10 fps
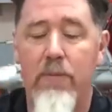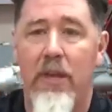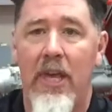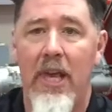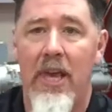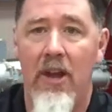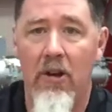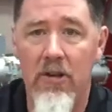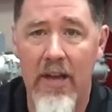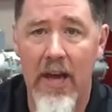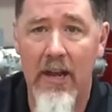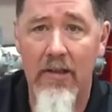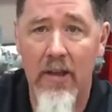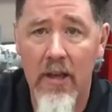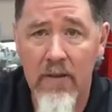But the key here is that
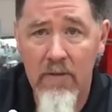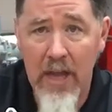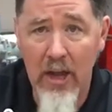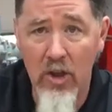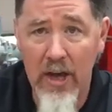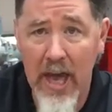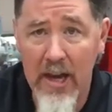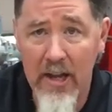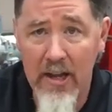take a look at it.